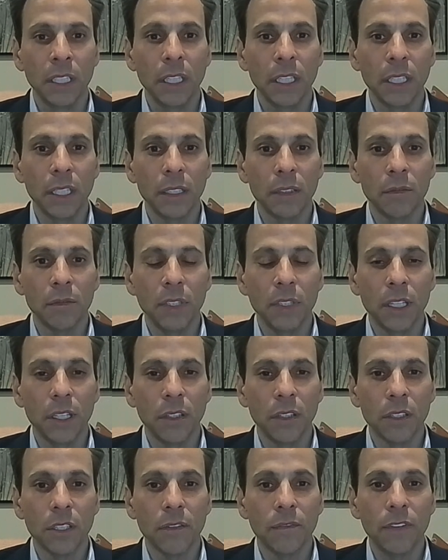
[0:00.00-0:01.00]
in,
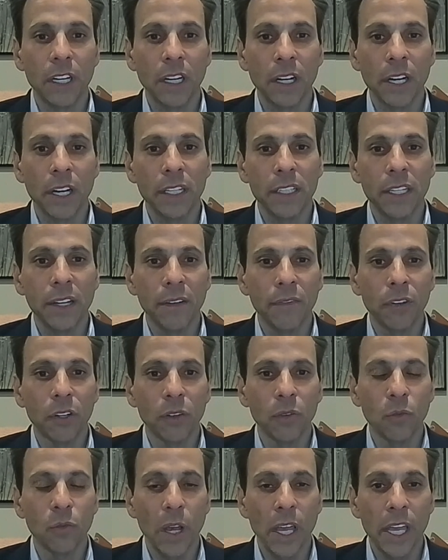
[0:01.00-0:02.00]
it's a very
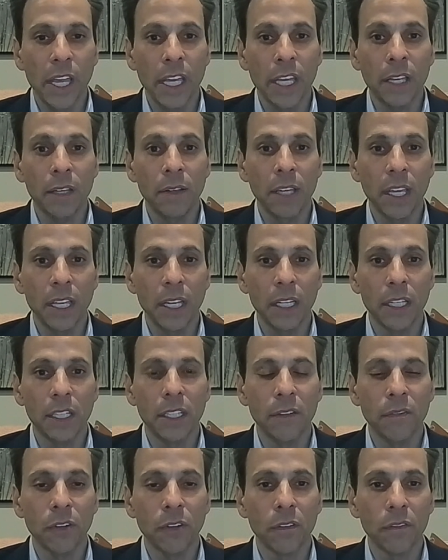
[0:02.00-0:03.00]
different way, in a
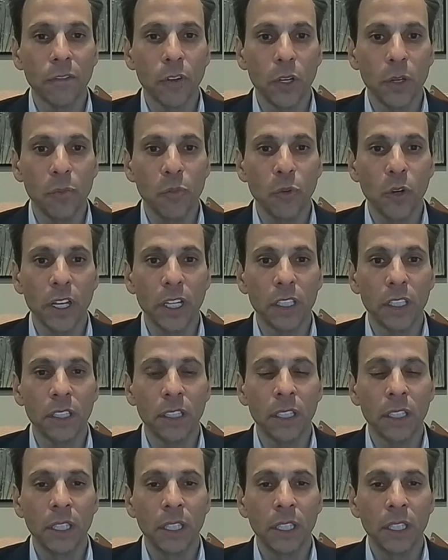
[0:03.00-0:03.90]
different footprint,